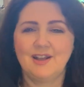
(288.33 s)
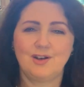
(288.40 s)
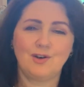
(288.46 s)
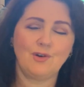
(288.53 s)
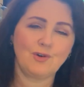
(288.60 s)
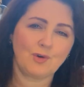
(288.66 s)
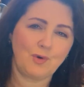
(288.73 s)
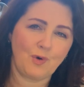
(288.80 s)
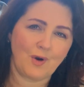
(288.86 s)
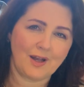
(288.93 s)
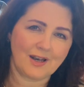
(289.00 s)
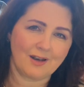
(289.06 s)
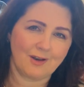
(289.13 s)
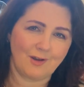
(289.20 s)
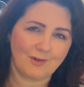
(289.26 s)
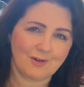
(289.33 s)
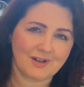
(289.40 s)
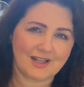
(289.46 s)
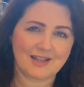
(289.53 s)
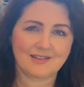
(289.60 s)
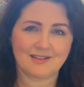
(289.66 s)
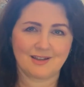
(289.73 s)
not quite a long
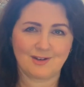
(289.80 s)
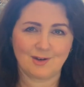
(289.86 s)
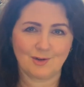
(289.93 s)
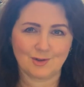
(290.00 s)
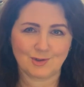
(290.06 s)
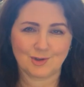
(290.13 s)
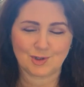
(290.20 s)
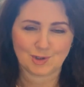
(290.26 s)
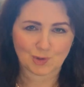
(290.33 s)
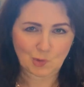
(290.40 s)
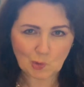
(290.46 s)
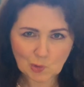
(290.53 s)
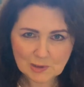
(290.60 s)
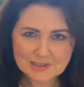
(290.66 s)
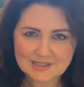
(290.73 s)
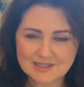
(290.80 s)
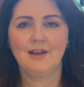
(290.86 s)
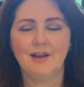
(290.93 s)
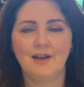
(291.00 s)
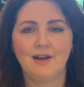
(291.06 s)
length and not shorts.